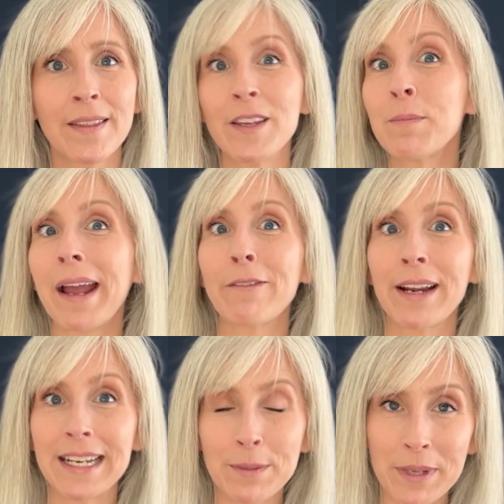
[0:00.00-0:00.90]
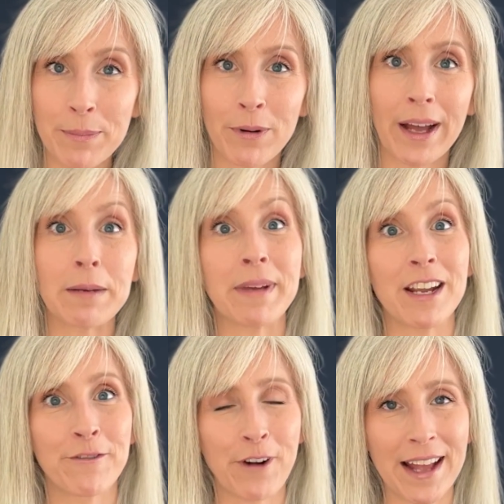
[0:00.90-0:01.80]
that you might run into people and
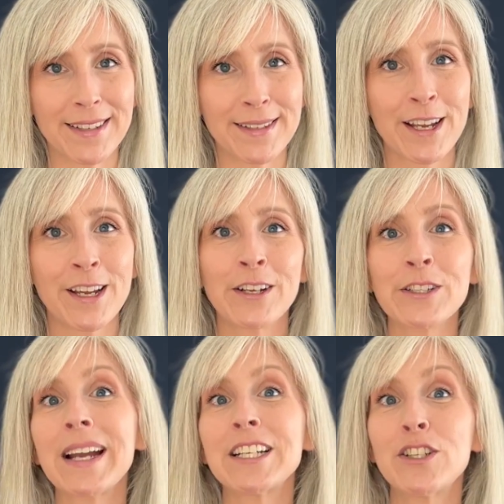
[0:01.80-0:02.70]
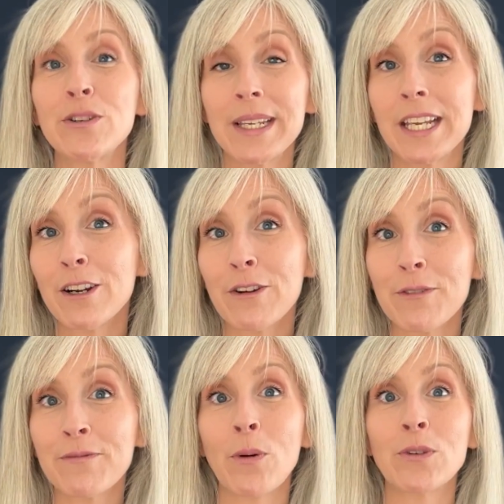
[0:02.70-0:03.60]
make friends. So I do hear
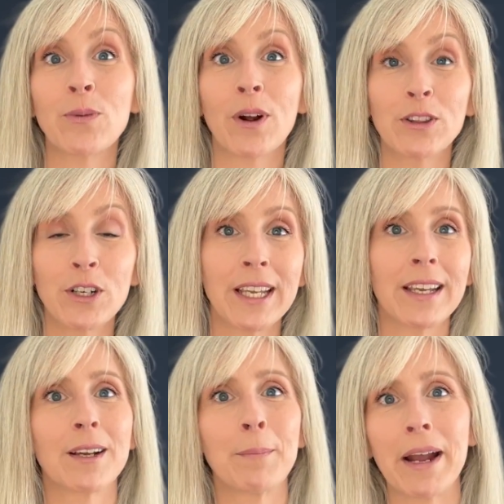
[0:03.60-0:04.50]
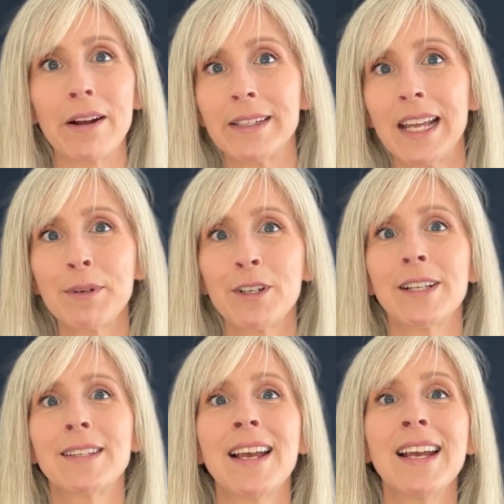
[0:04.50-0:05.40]
from folks who are looking and comparing
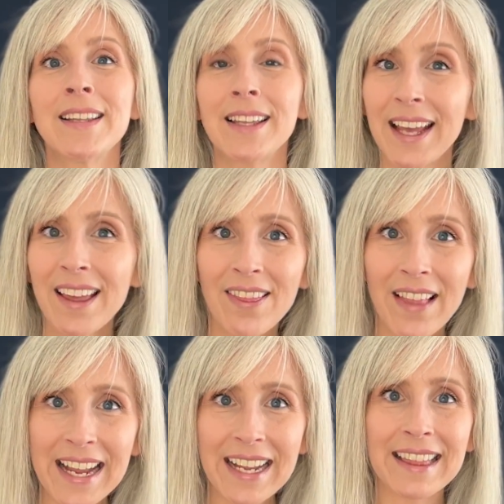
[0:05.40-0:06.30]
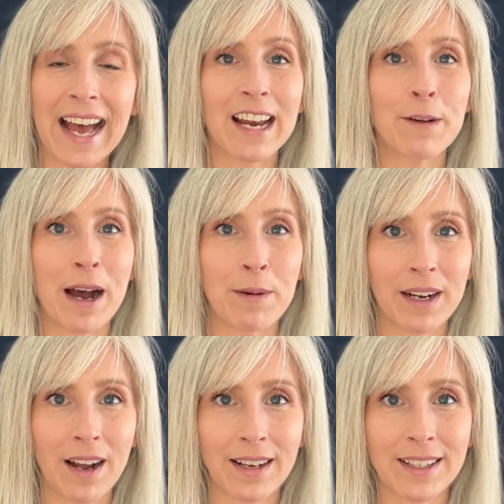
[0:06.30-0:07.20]
neighborhoods that they like that about
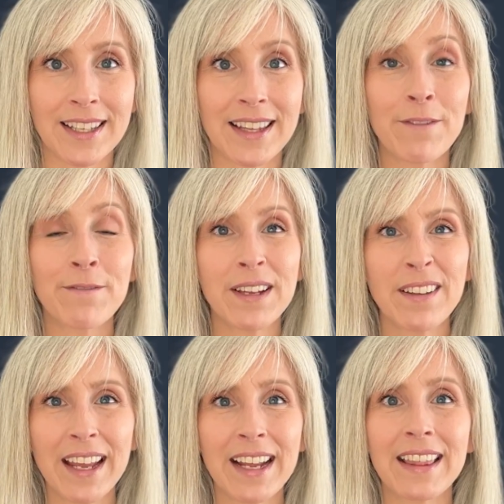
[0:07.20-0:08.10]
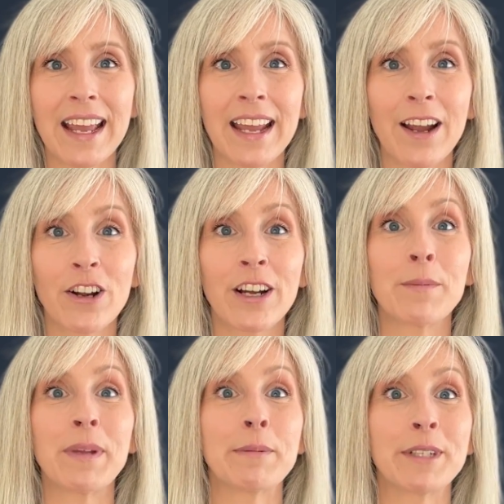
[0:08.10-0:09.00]
Macanta. They feel like they are going
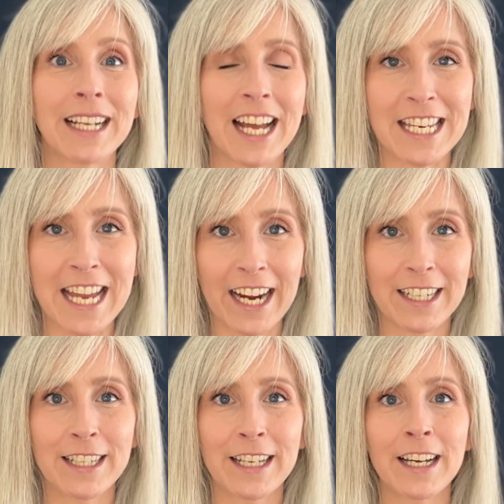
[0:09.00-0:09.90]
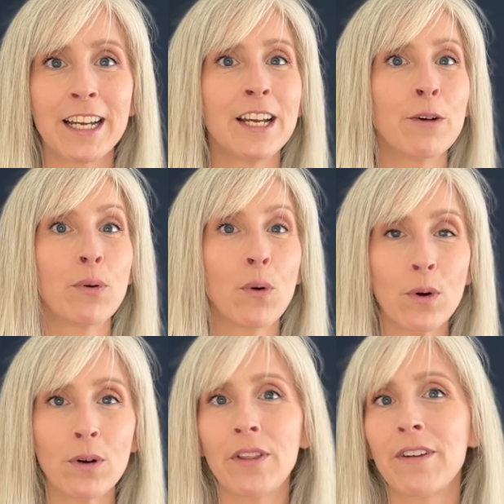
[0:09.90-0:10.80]
to be able to connect. The
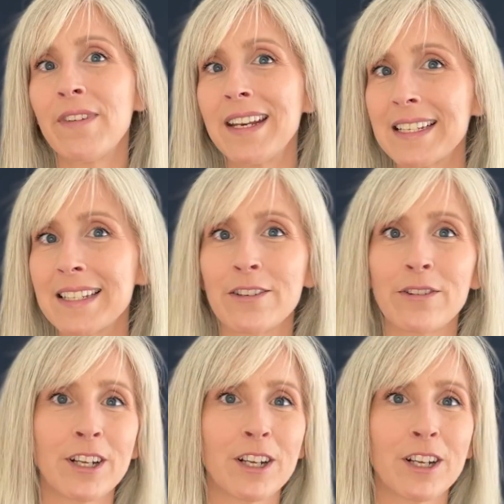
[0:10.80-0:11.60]
pool, the fitness center, the